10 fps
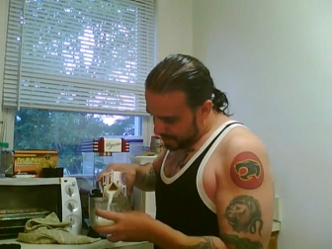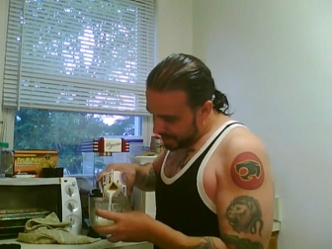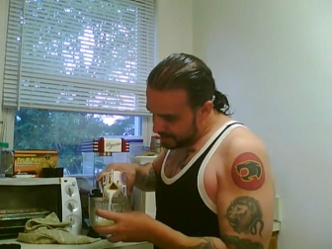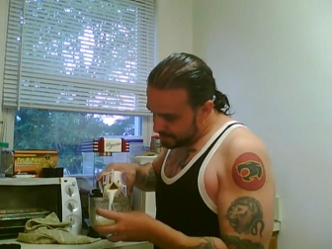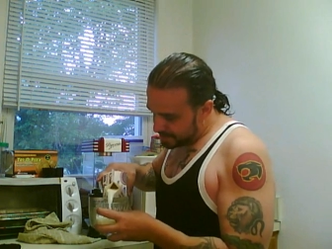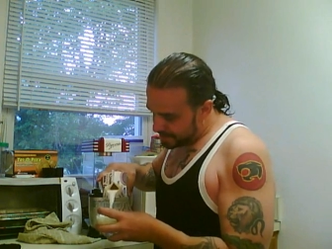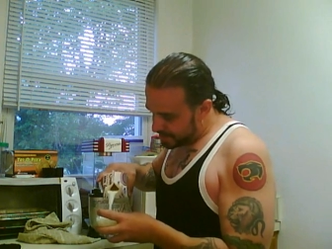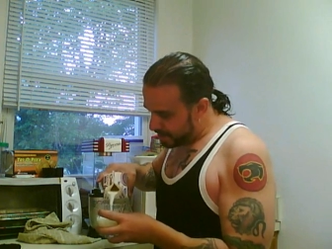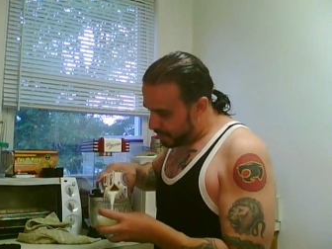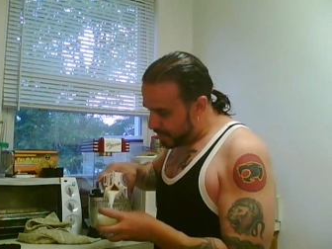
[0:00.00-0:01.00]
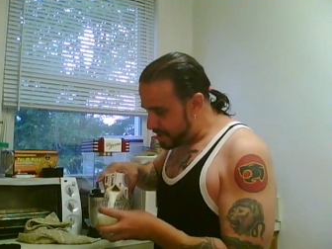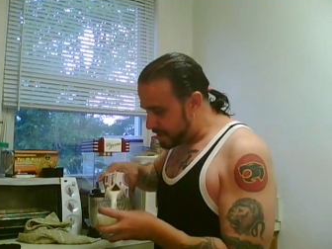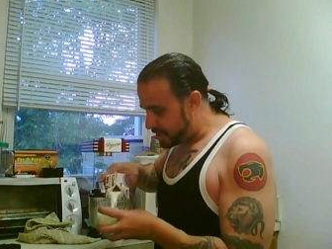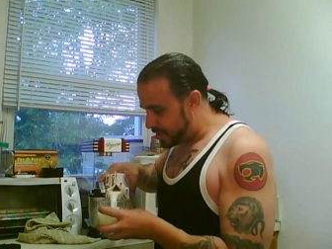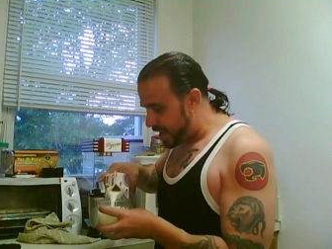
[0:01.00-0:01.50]
Kevin, they're going to want
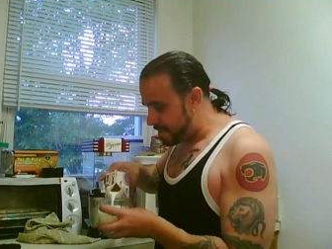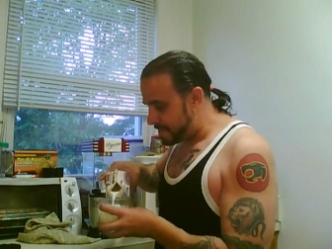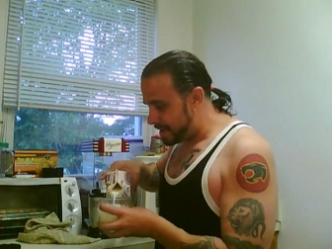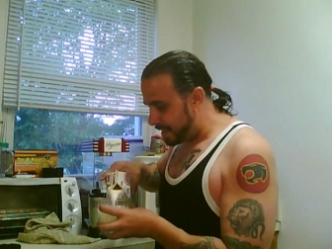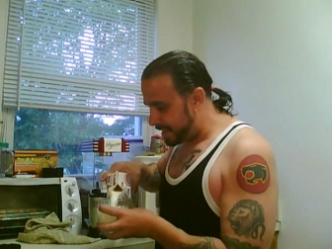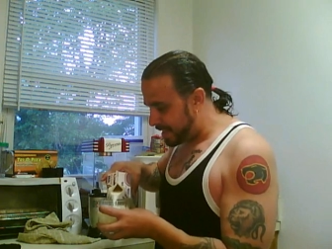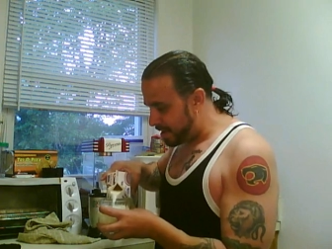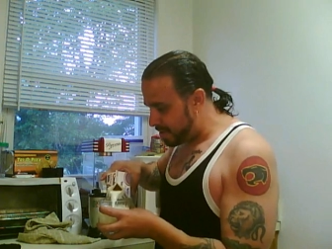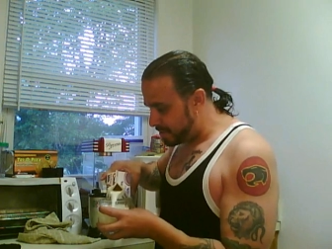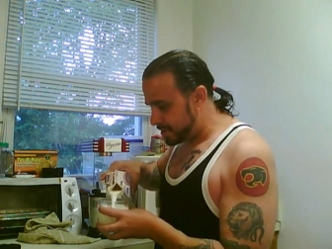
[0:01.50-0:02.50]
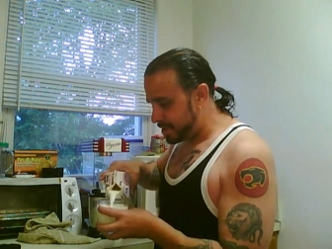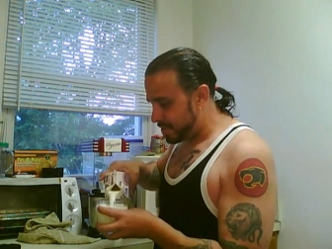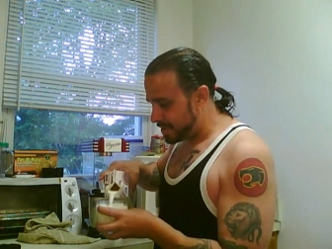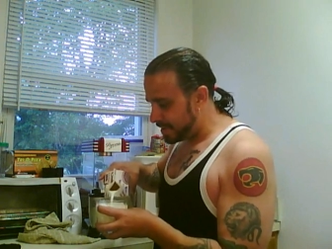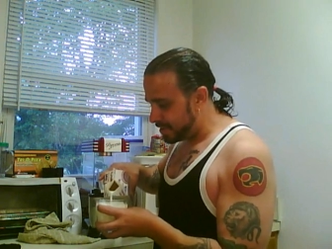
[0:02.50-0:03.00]
to chime in like they always
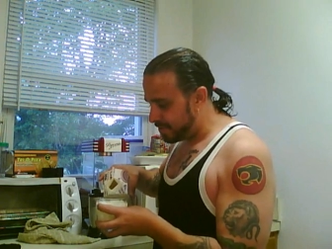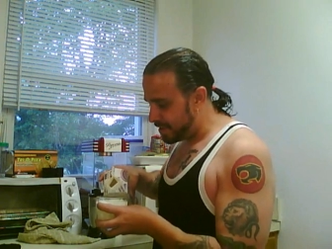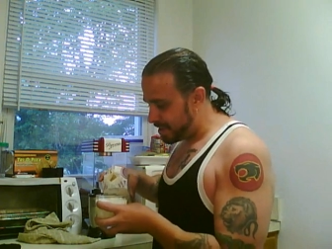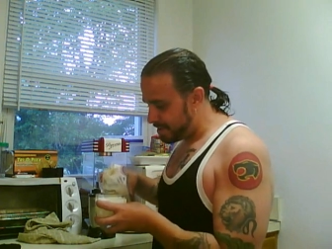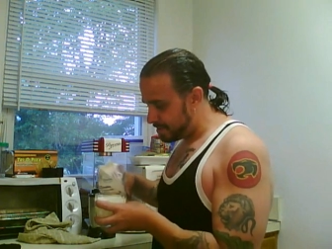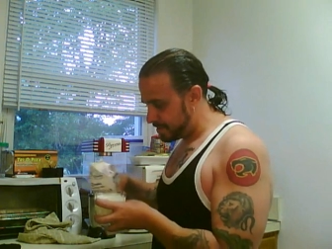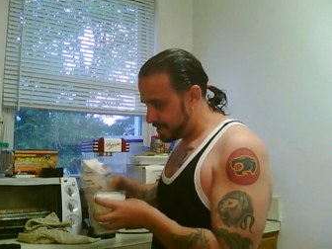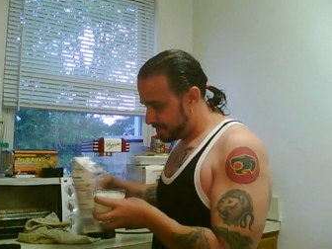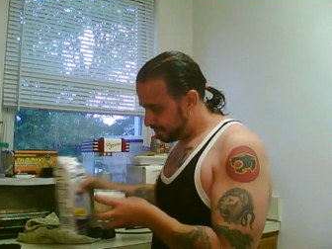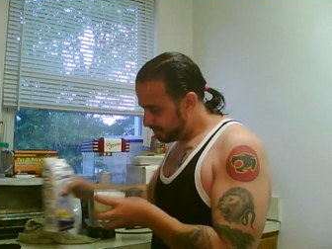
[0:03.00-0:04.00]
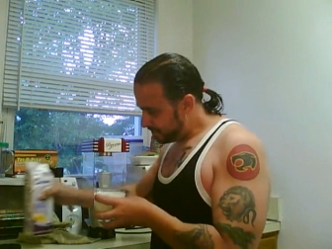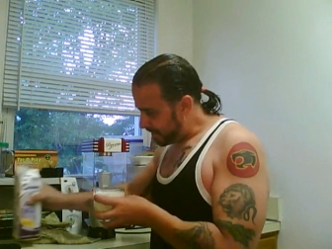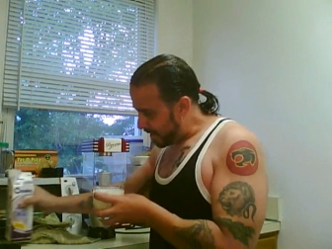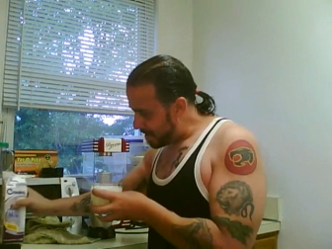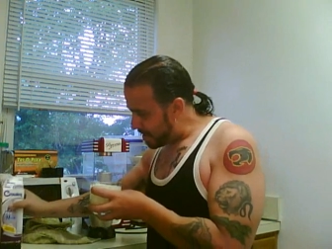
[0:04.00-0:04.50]
do on these videos.
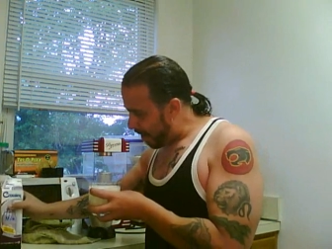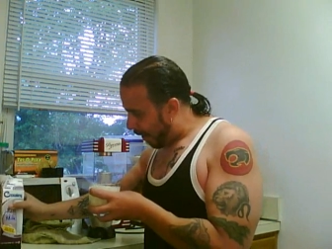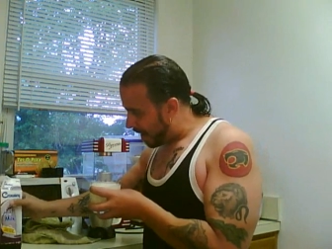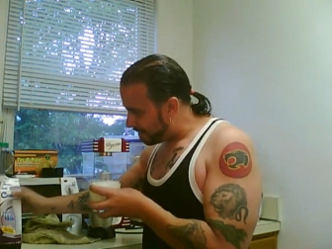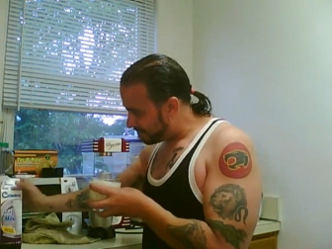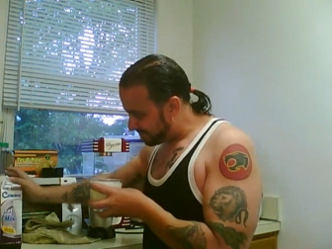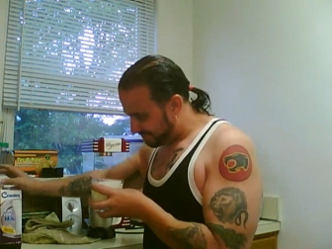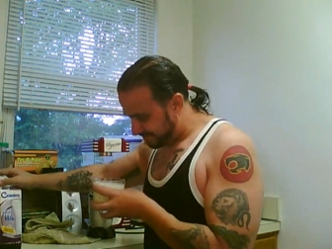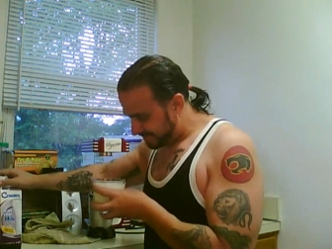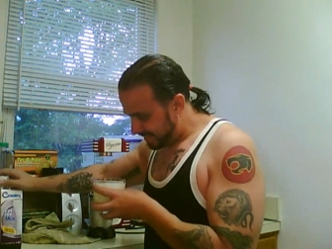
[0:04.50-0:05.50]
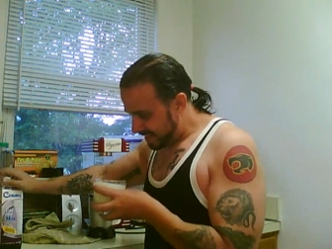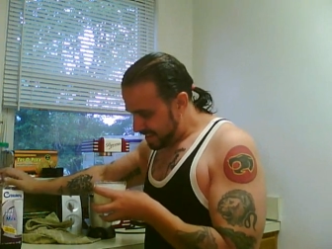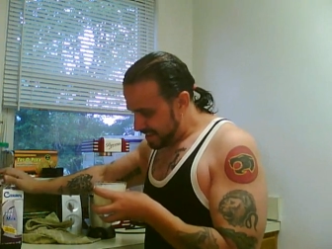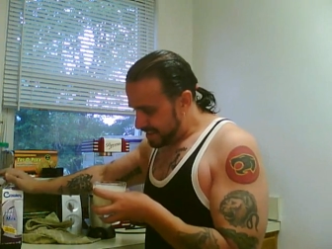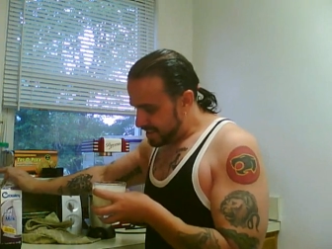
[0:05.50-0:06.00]
You know what?
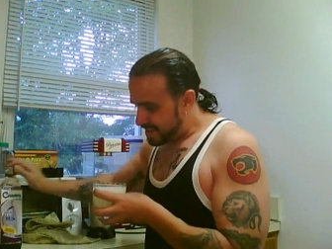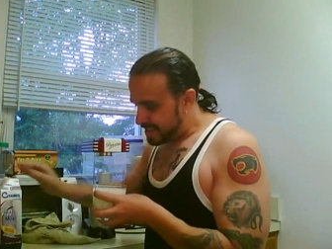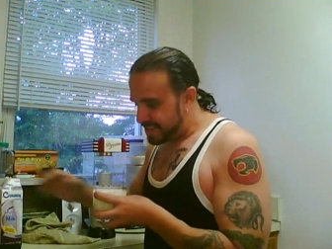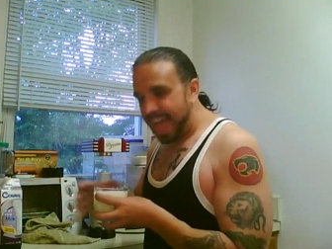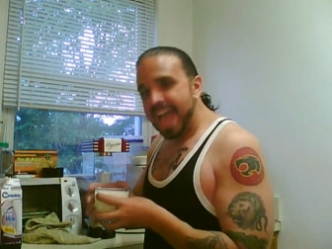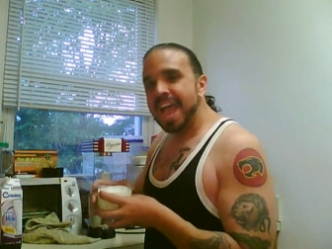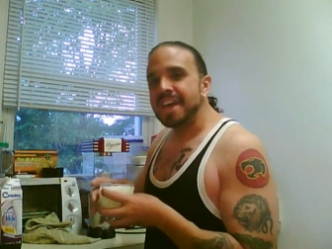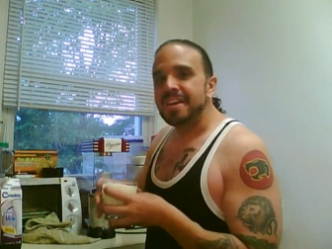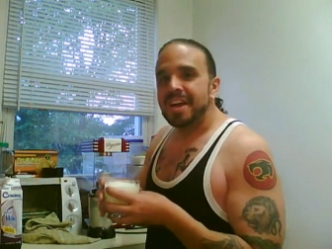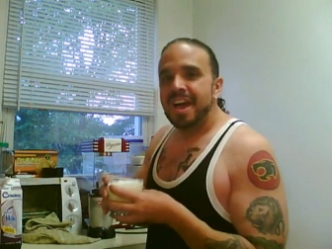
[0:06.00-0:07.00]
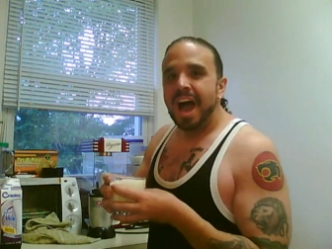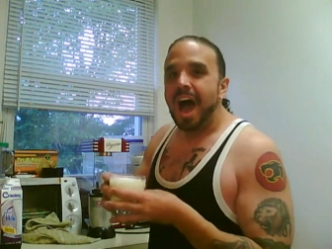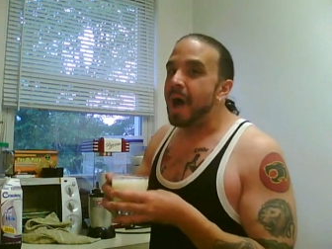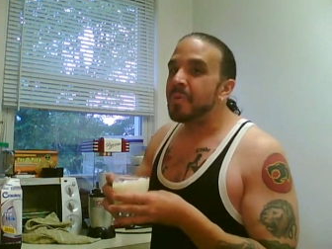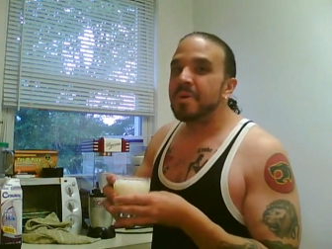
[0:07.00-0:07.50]
Go ahead.
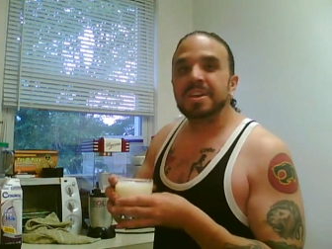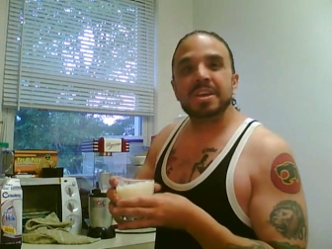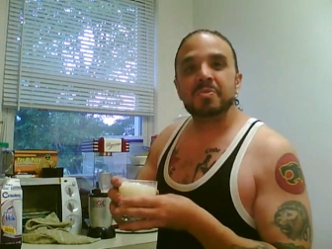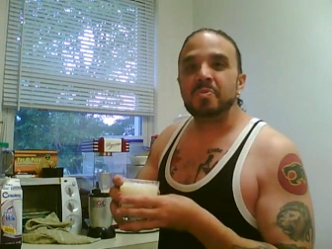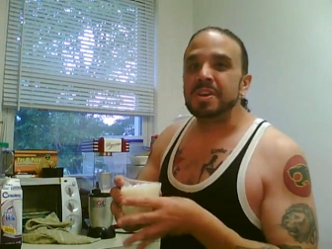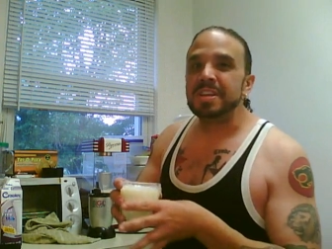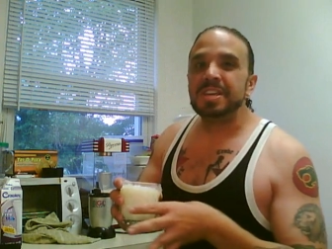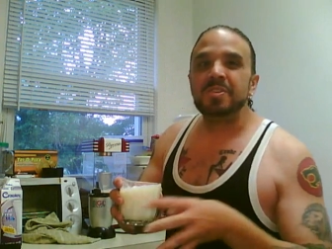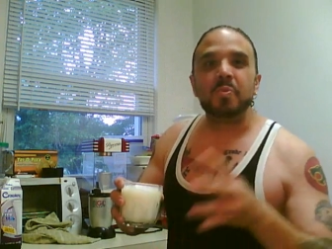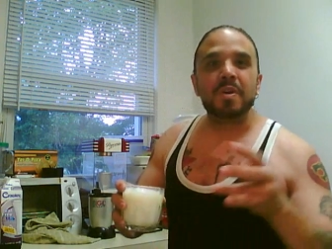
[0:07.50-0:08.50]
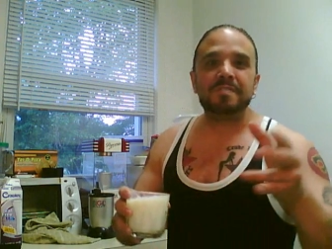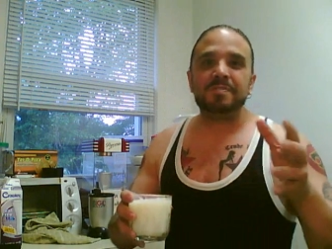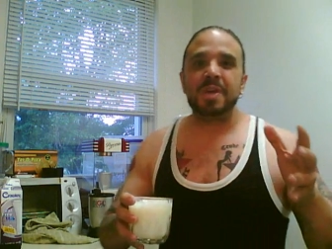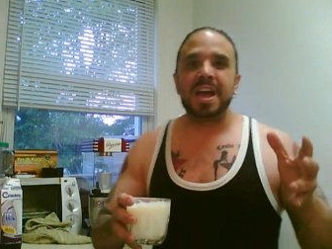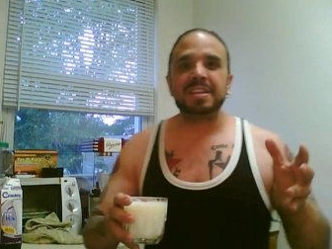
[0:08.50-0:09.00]
I want to hear what either one
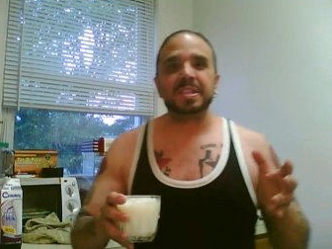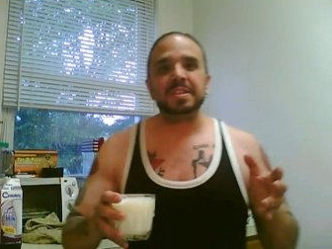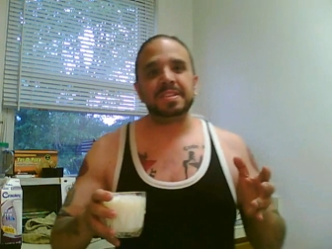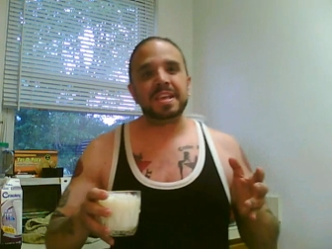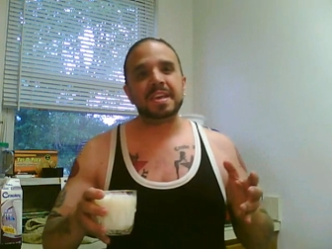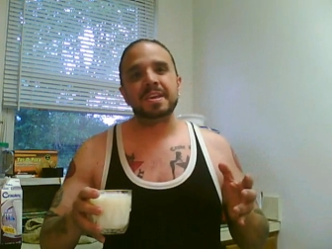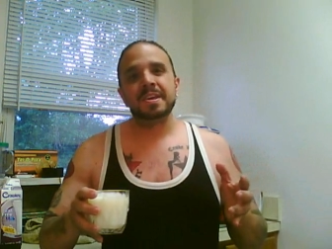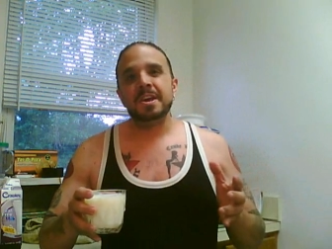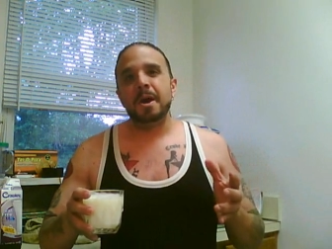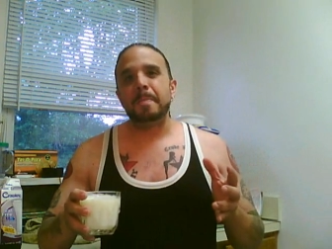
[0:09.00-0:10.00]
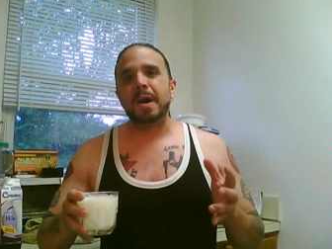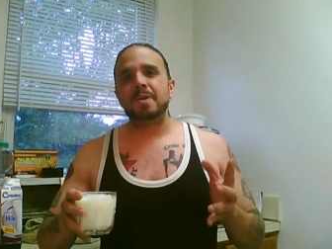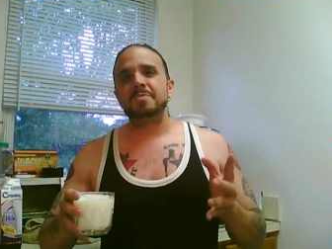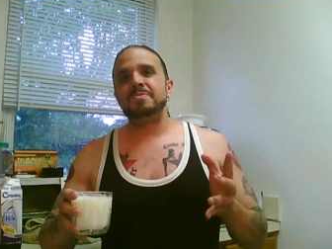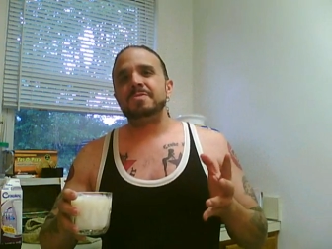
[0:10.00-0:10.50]
of you has to say
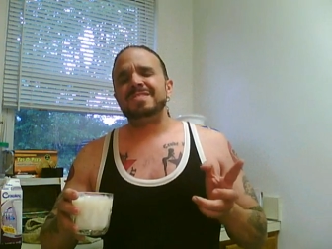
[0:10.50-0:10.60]
about